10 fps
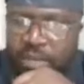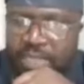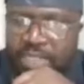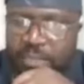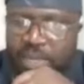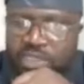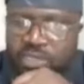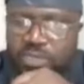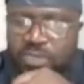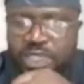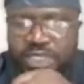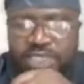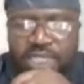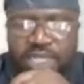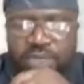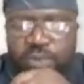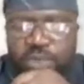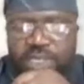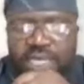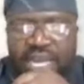So in the past 2 years,
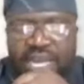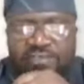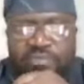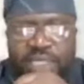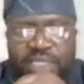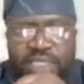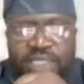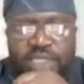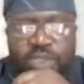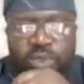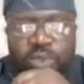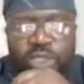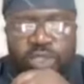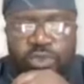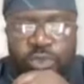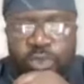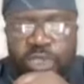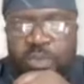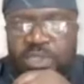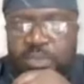we have been,
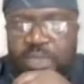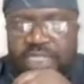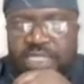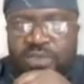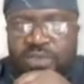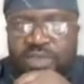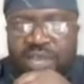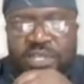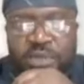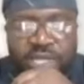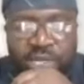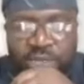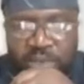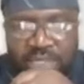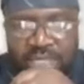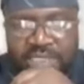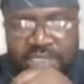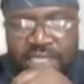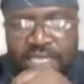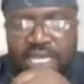looking through the possibilities of having a green
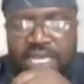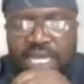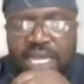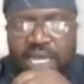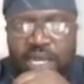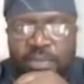economy in Nigeria,